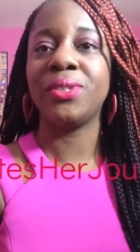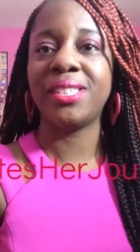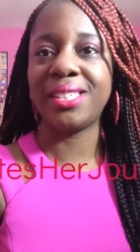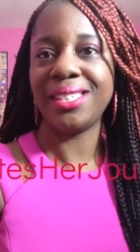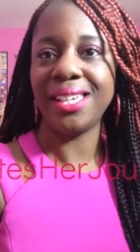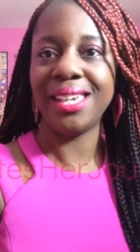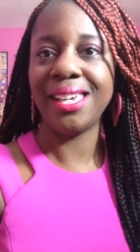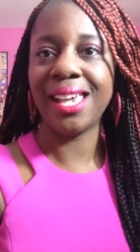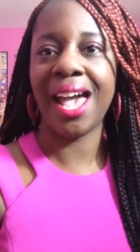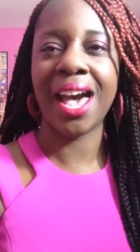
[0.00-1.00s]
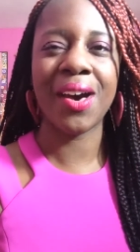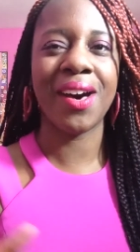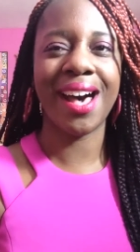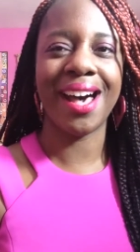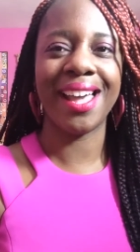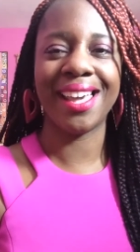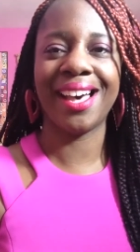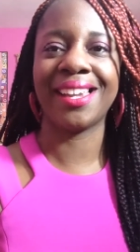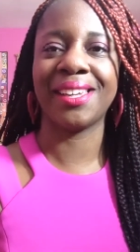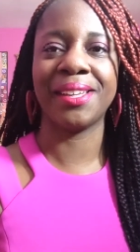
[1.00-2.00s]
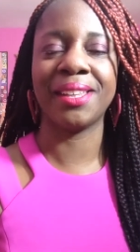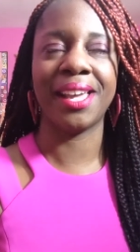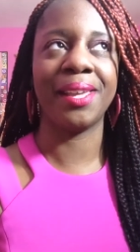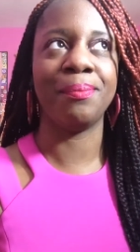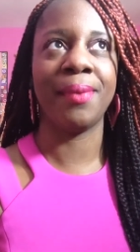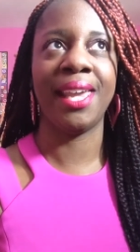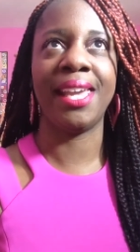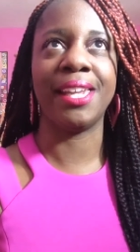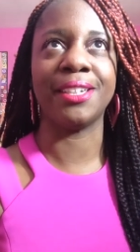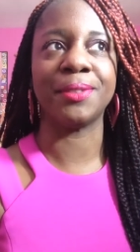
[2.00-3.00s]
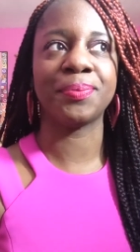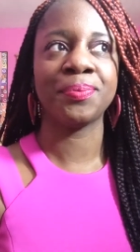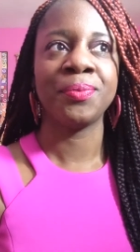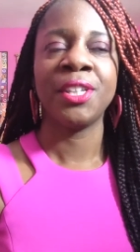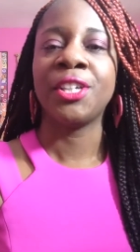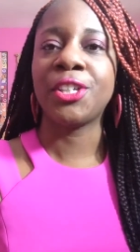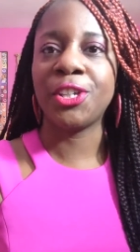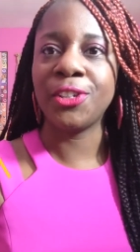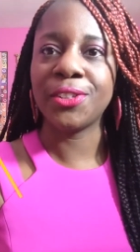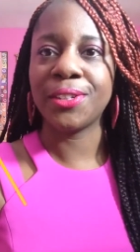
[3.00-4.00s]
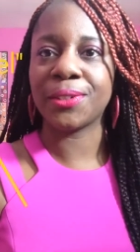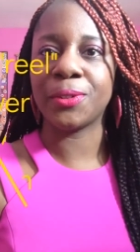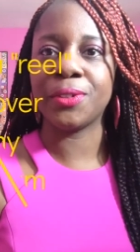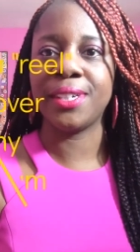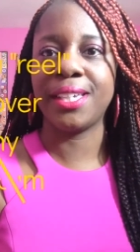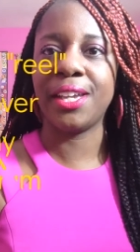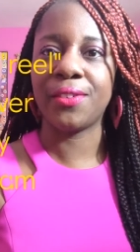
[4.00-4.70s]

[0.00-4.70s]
to see how I kind of like made a cute little